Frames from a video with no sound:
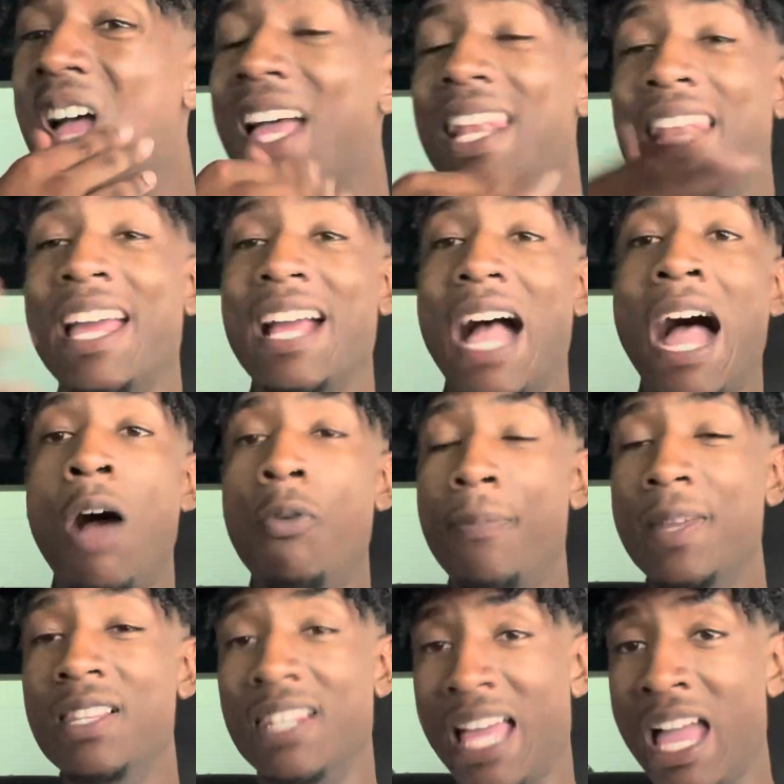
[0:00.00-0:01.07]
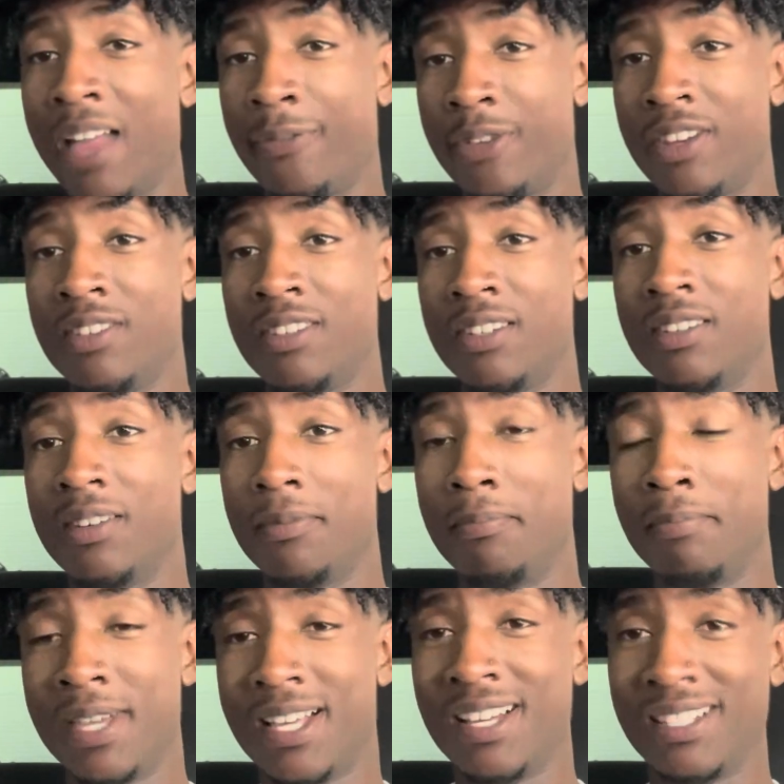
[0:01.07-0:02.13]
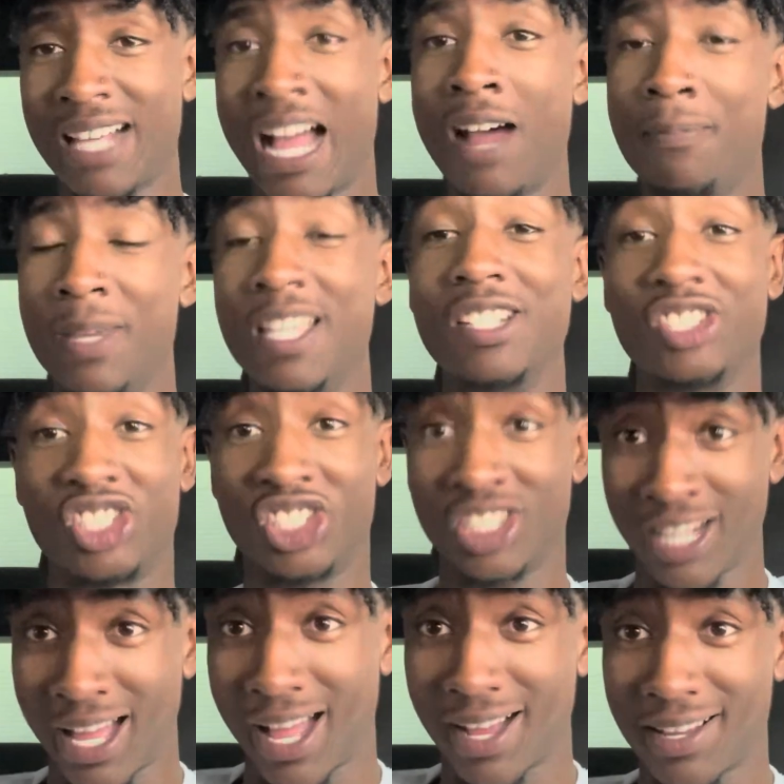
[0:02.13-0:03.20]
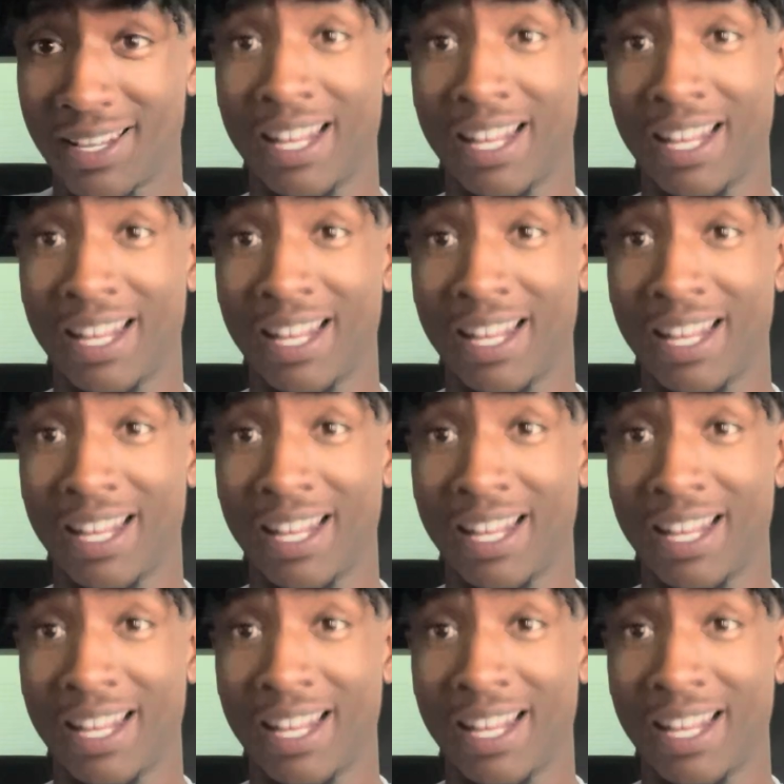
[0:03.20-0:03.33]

Like, I would be laughing because I'd be in shock.